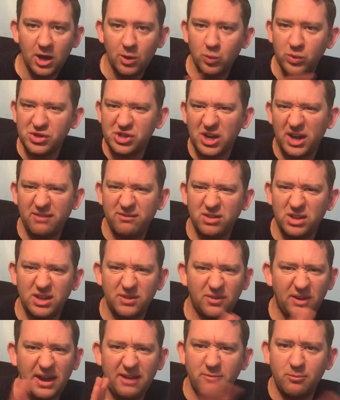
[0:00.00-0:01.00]
which
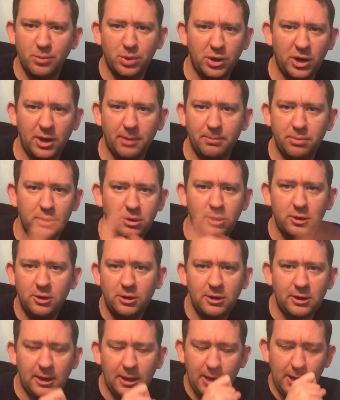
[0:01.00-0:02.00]
if I haven't put up,
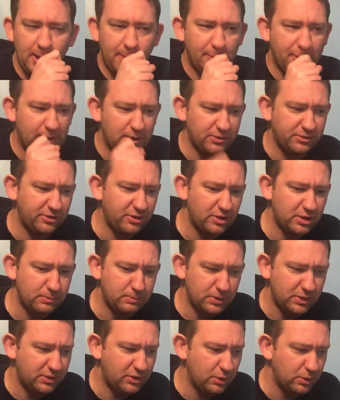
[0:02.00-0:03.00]
I'll certainly
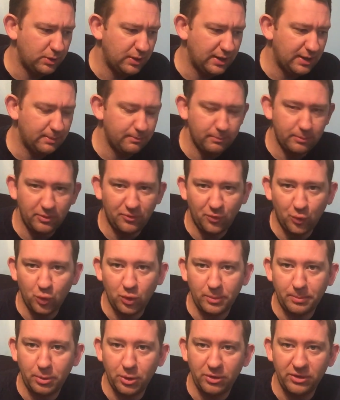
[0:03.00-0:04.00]
be doing that
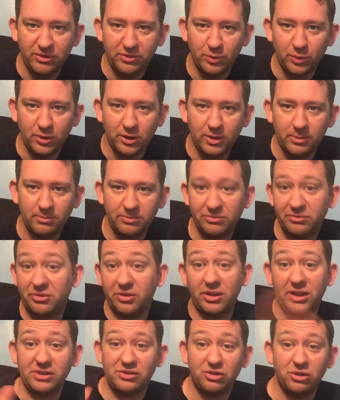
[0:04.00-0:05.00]
before I put this one up,
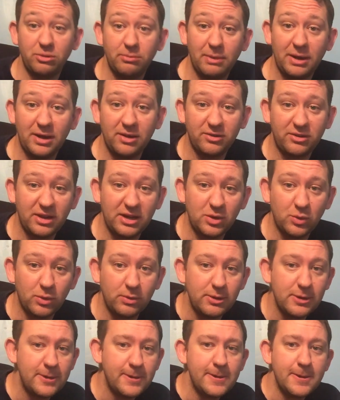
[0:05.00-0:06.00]
so that shouldn't matter to anyone.